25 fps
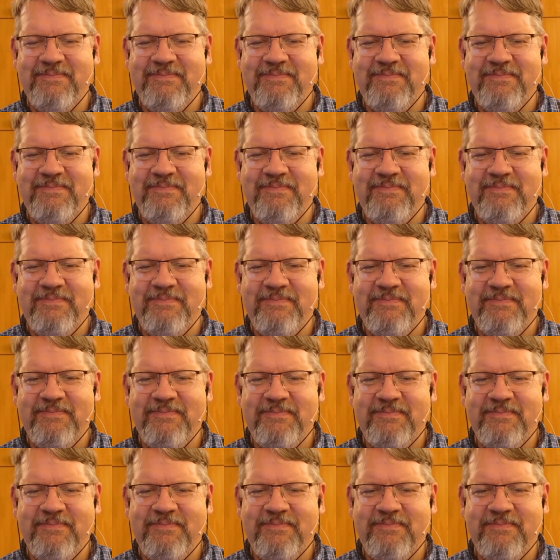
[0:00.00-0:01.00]

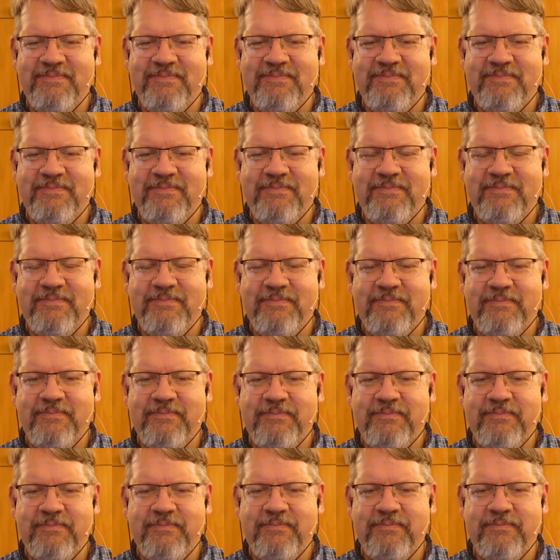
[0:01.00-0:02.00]

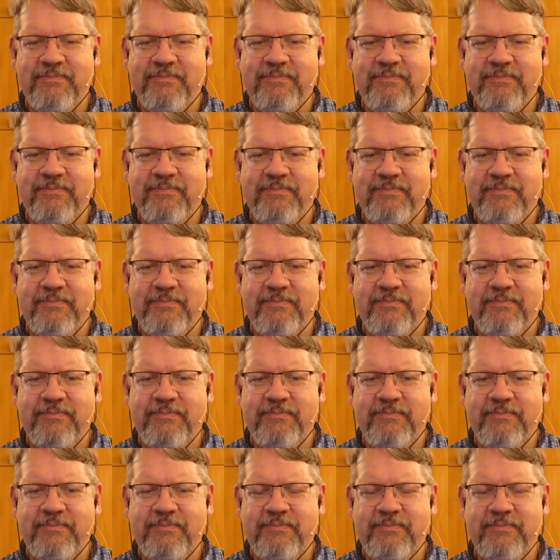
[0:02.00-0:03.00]

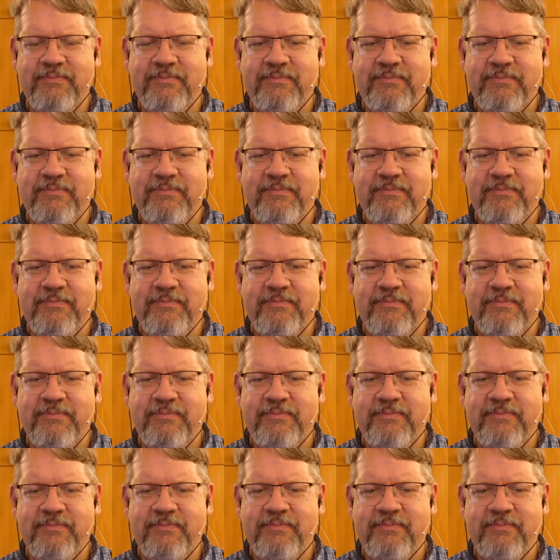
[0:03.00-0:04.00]

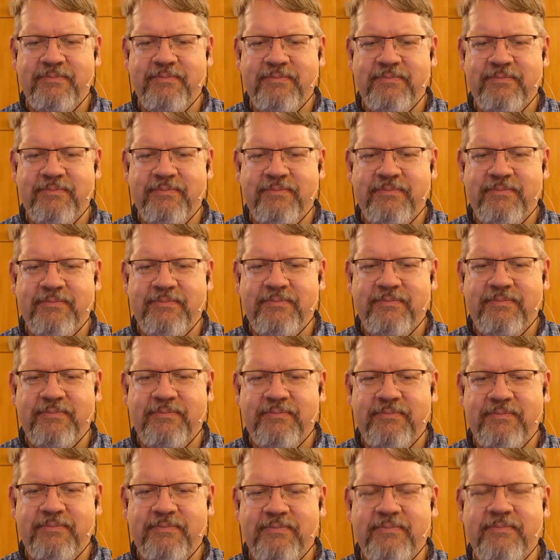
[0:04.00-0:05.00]

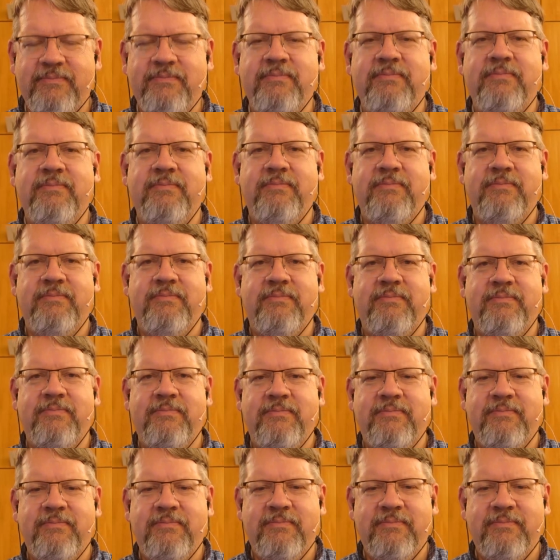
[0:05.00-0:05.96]
(not speaking)